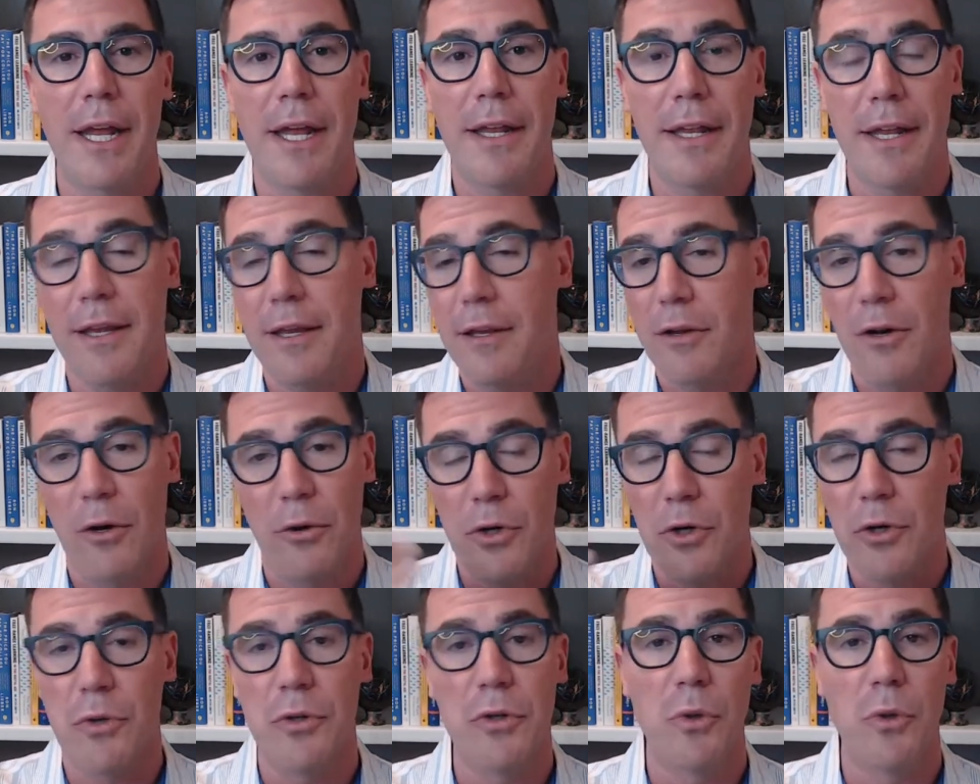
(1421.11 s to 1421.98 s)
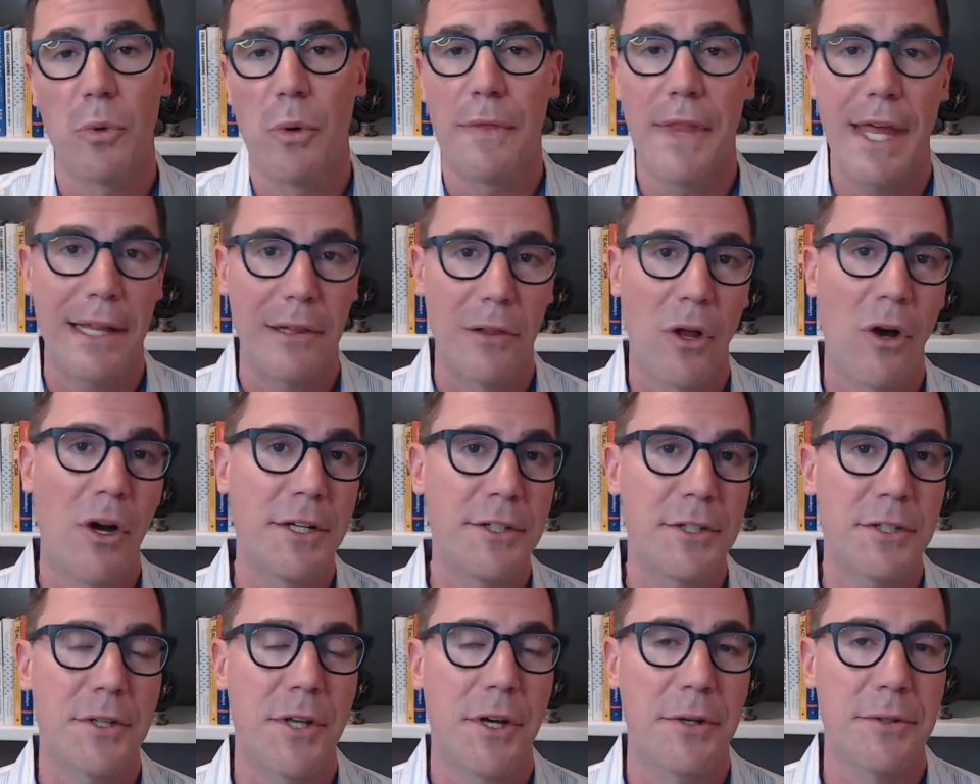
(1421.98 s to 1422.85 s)
And you know, Google when they
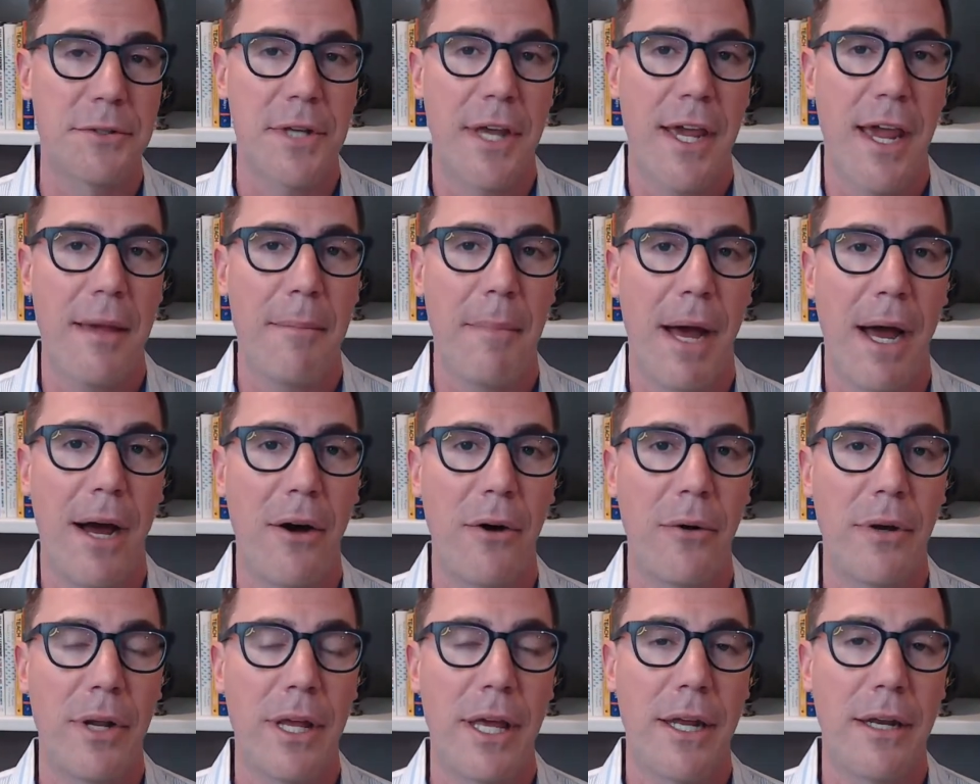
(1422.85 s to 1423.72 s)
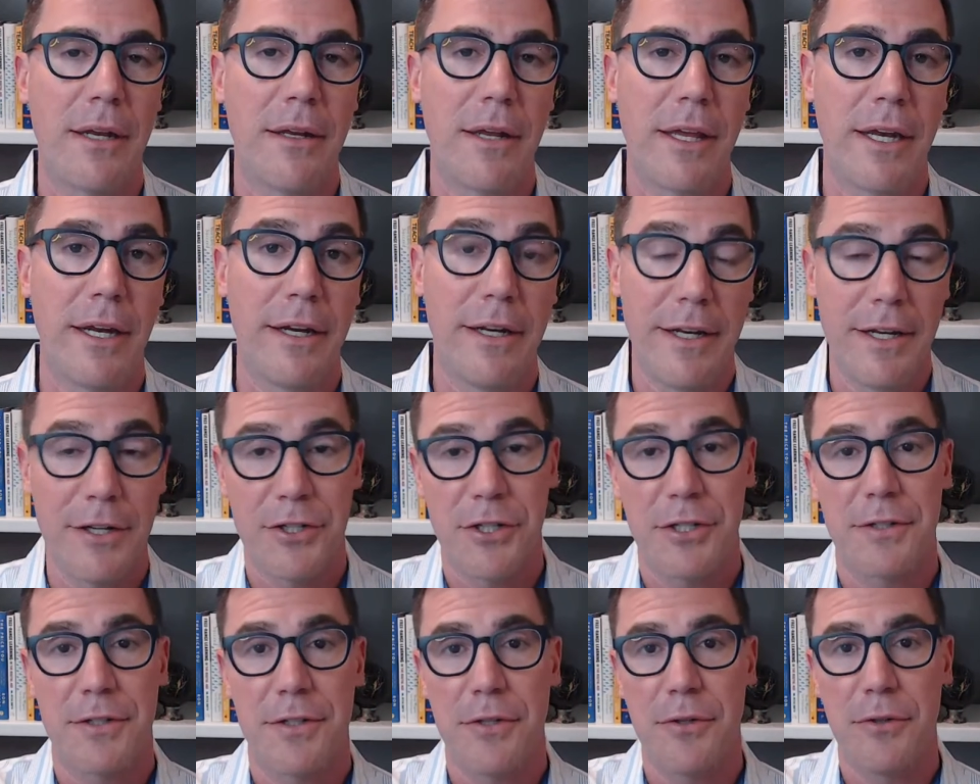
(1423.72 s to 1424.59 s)
launched those came out, and in
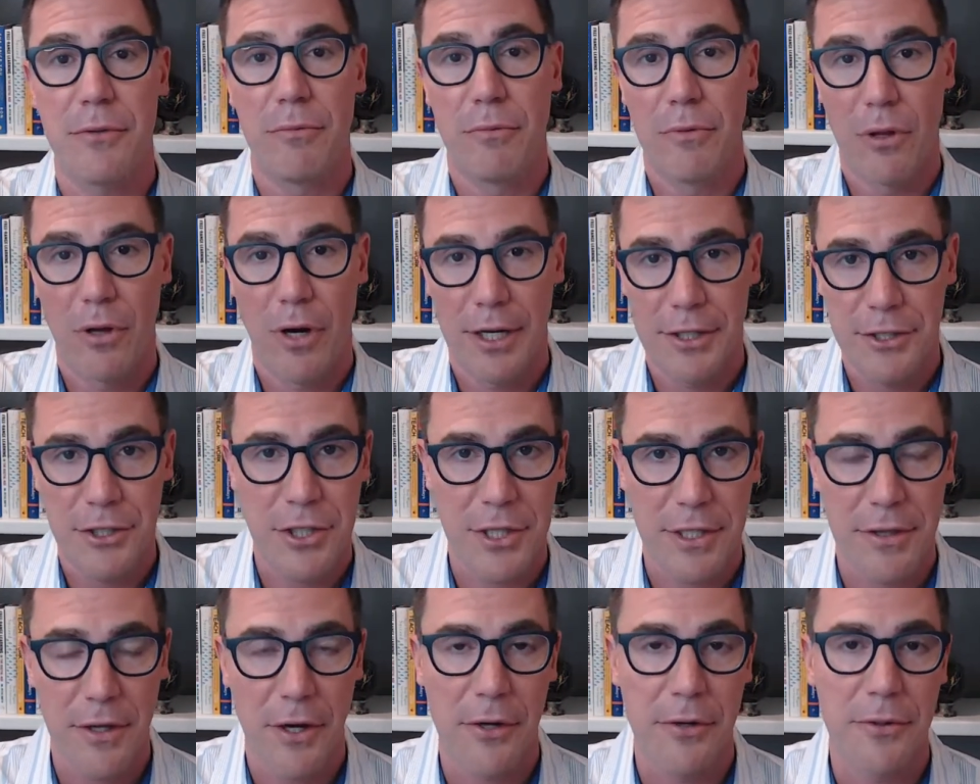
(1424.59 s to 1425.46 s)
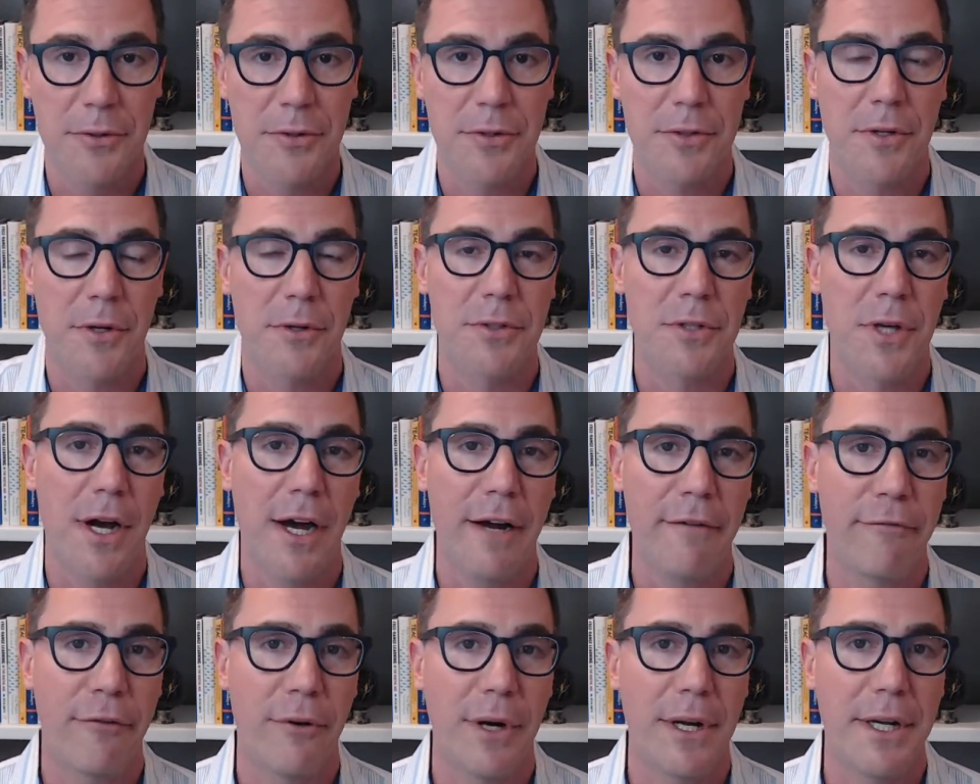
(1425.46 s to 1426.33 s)
addition to launching those those
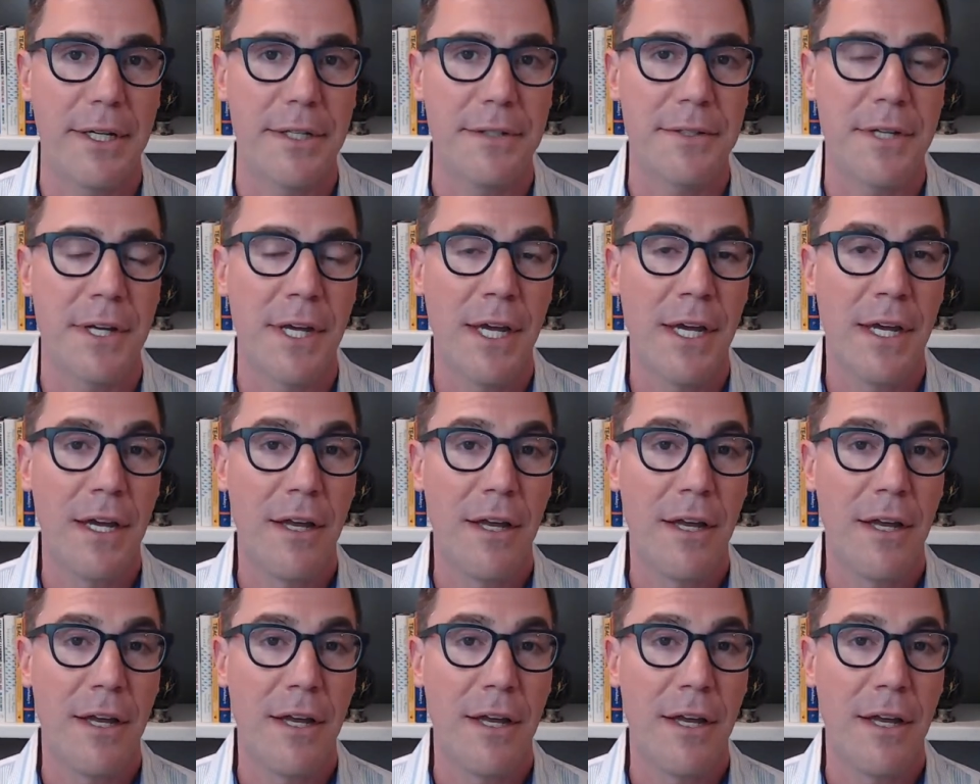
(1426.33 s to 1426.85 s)
offerings,